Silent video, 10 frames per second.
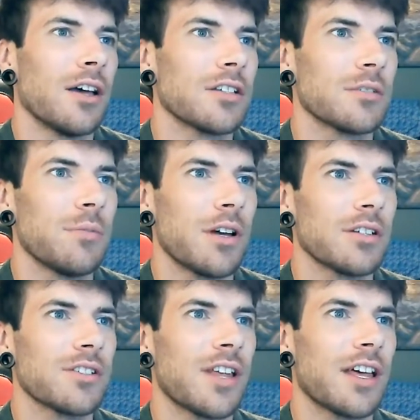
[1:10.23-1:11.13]

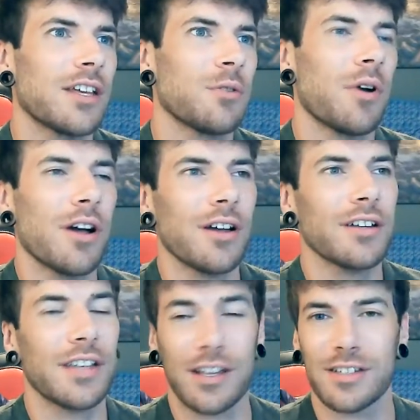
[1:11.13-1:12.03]
Smudge, there you are.
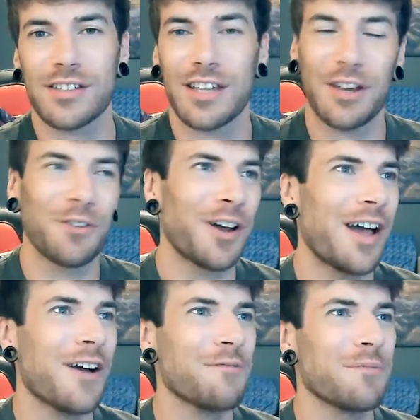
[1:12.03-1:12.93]
Yes, here
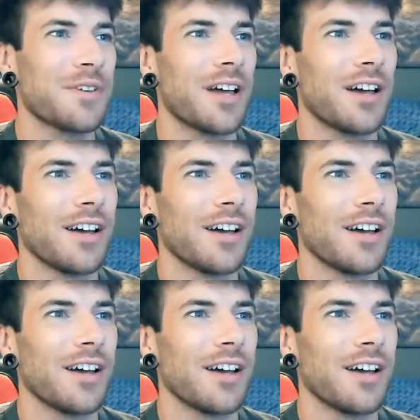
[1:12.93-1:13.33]
I am.